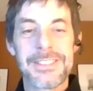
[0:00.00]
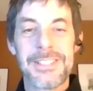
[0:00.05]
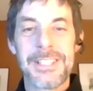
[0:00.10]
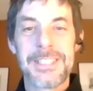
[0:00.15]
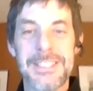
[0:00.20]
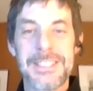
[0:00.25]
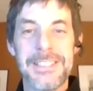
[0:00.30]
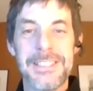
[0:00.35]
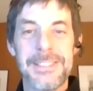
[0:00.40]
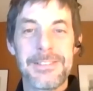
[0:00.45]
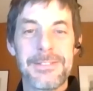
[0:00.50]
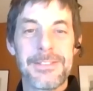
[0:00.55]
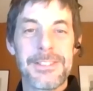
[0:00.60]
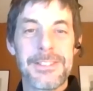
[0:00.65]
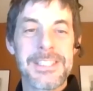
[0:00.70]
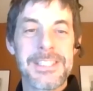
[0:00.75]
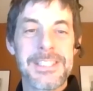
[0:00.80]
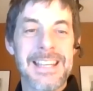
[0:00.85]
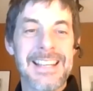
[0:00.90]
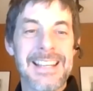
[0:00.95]
lost Dylan for
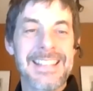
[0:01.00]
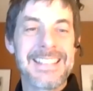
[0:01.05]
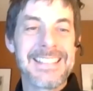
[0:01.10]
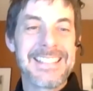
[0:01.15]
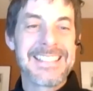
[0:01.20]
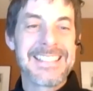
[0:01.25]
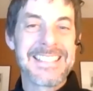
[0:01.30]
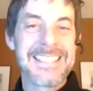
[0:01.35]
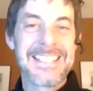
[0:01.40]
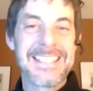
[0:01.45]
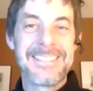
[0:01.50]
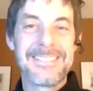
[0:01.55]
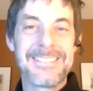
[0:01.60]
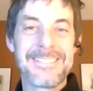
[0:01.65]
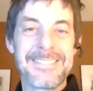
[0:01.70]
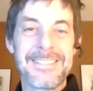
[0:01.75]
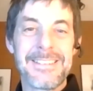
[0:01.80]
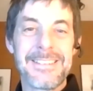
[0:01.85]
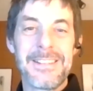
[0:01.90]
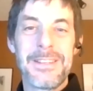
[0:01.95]
a second.
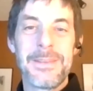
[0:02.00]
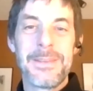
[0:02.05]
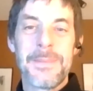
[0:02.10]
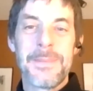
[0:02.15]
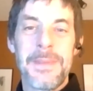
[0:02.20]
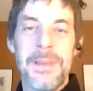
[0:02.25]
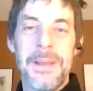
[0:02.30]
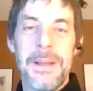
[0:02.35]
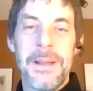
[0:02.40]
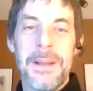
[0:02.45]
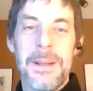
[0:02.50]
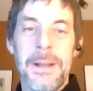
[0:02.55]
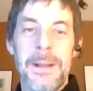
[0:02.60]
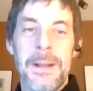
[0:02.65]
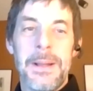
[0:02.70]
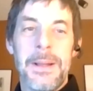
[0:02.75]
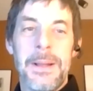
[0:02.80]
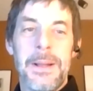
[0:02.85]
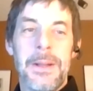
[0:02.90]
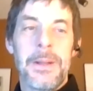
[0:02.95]
So,
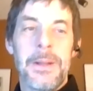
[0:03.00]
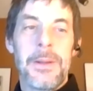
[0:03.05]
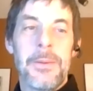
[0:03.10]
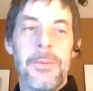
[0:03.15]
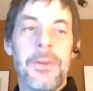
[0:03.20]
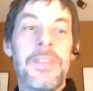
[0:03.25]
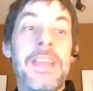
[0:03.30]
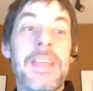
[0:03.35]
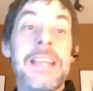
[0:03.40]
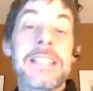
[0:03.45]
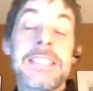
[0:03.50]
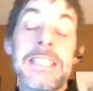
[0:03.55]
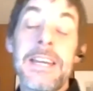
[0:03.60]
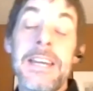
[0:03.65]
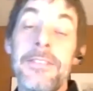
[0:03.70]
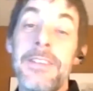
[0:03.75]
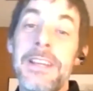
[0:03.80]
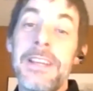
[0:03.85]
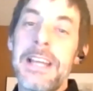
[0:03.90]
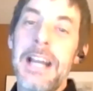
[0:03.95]
well, thanks,
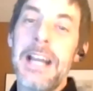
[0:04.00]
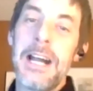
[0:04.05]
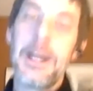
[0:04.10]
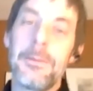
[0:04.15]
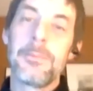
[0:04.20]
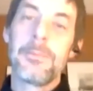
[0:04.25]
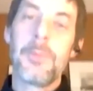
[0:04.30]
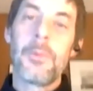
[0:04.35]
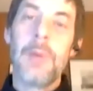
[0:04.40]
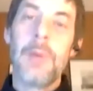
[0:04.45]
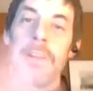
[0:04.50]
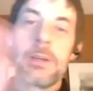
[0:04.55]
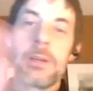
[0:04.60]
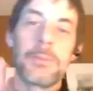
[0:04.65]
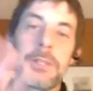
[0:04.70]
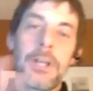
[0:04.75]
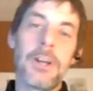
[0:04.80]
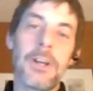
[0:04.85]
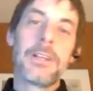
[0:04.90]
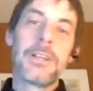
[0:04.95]
Steffi. Welcome
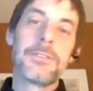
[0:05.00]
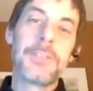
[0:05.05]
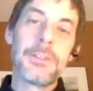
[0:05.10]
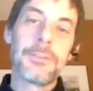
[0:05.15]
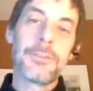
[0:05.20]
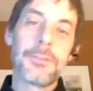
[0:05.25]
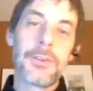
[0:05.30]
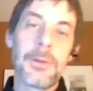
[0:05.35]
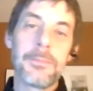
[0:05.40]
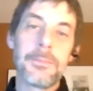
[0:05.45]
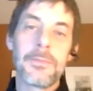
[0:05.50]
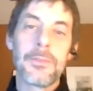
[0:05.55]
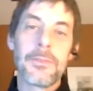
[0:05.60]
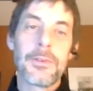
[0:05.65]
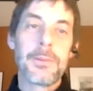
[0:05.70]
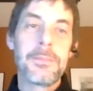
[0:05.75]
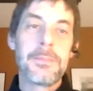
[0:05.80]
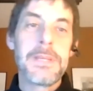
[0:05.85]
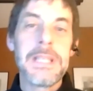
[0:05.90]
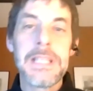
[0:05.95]
to all of you from
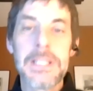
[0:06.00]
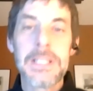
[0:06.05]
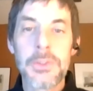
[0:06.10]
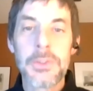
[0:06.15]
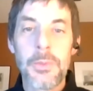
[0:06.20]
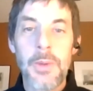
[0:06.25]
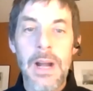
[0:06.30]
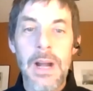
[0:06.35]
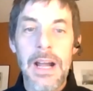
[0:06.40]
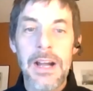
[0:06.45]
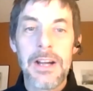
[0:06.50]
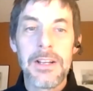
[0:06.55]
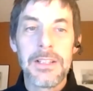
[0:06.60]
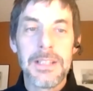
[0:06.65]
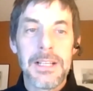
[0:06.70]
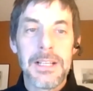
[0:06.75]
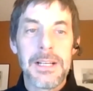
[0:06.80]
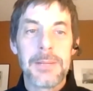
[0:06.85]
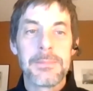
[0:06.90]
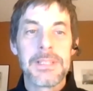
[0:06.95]
me as
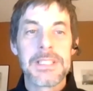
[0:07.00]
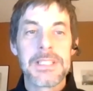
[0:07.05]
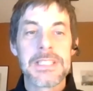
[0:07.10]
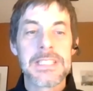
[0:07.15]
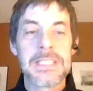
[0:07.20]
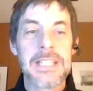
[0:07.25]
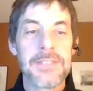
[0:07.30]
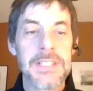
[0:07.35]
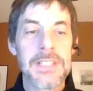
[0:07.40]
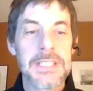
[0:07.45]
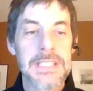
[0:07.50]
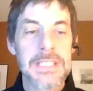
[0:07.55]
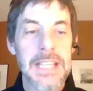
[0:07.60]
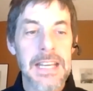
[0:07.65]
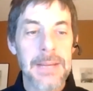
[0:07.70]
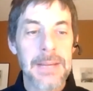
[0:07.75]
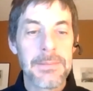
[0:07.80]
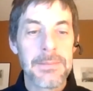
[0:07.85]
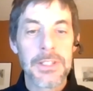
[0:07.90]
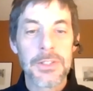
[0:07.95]
well. As Steffi said,
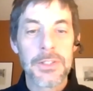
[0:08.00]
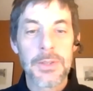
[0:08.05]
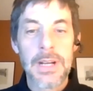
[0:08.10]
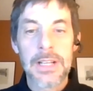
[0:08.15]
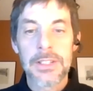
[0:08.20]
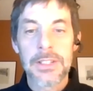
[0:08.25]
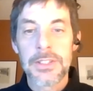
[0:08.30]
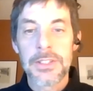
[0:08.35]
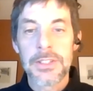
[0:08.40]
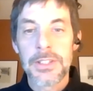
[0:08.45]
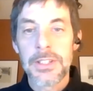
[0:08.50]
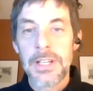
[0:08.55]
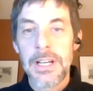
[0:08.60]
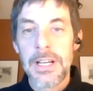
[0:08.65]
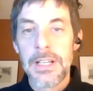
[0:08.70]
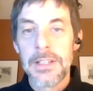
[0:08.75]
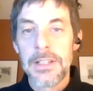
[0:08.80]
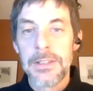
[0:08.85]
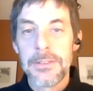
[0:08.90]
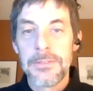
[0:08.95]
I'm the director
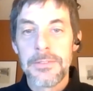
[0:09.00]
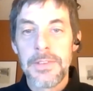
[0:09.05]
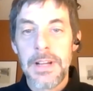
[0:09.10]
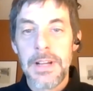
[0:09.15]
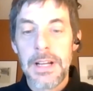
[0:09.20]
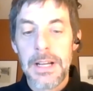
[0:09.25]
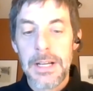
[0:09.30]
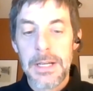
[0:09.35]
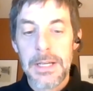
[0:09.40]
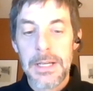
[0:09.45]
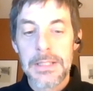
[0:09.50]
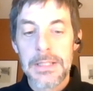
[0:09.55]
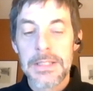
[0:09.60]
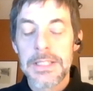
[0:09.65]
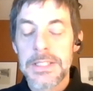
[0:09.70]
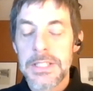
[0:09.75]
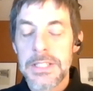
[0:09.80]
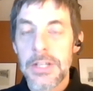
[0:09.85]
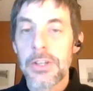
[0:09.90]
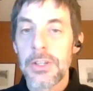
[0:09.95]
of
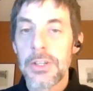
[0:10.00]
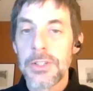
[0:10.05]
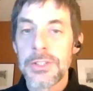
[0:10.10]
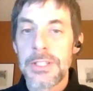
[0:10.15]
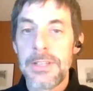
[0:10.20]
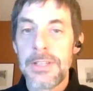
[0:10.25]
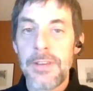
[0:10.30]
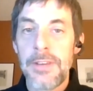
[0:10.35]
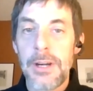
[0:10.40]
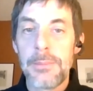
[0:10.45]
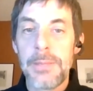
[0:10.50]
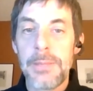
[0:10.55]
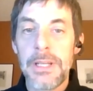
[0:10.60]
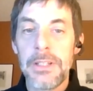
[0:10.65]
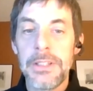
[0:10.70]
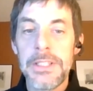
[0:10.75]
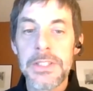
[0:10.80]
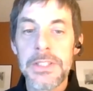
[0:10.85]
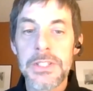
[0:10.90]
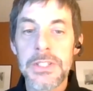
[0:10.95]
the Sigurd Olson Environmental
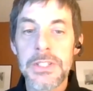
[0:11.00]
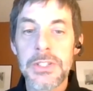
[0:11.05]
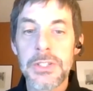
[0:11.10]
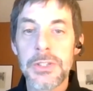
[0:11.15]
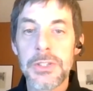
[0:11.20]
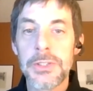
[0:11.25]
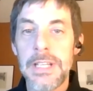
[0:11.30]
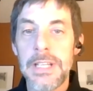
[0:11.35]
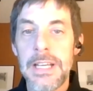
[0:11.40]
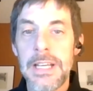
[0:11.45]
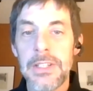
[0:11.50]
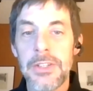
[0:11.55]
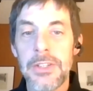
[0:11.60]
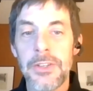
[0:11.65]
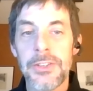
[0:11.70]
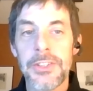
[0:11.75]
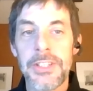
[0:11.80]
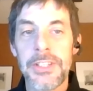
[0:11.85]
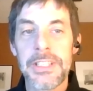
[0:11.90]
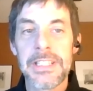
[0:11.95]
Institute at
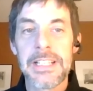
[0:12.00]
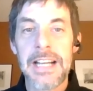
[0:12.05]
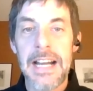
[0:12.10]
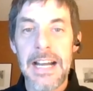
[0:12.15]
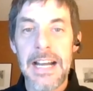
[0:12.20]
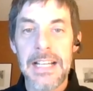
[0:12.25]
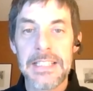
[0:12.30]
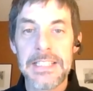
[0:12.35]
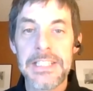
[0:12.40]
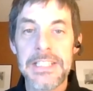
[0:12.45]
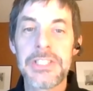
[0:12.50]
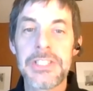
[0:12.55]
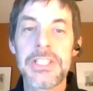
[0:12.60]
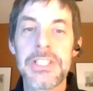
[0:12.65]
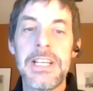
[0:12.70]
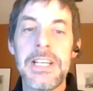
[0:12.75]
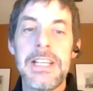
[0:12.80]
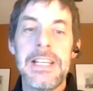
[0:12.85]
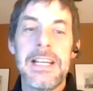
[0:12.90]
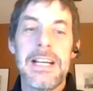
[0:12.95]
Northland College,
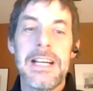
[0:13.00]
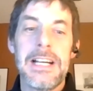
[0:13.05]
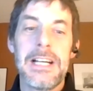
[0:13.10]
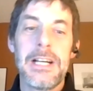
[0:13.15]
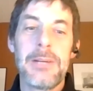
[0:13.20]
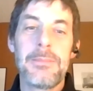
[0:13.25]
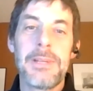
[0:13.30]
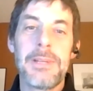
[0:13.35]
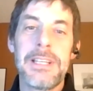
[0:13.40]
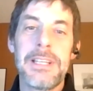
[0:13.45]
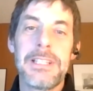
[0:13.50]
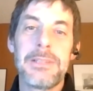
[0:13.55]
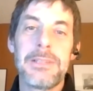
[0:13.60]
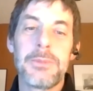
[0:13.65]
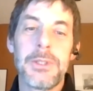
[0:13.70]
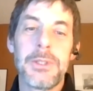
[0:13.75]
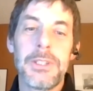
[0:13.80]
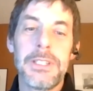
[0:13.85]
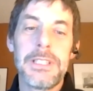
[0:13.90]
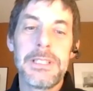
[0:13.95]
and I'm
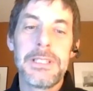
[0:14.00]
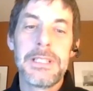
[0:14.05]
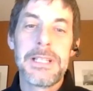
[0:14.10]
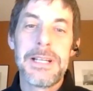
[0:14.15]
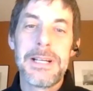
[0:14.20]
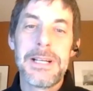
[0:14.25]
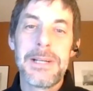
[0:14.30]
really